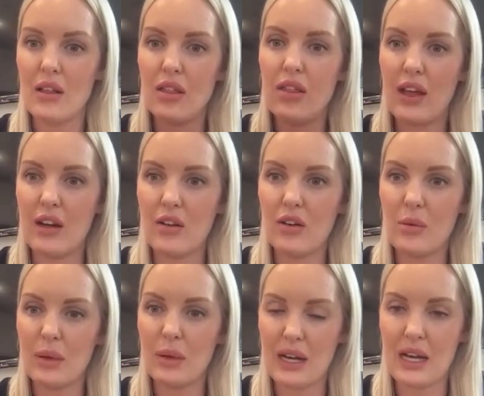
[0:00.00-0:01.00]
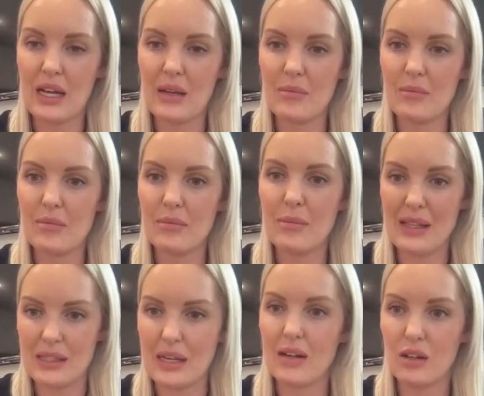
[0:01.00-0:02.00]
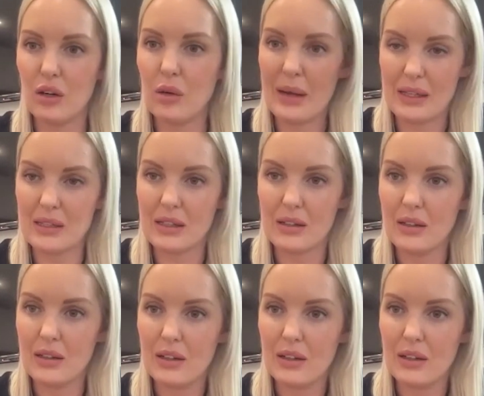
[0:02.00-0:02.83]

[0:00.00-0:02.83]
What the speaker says: then I became a lot better.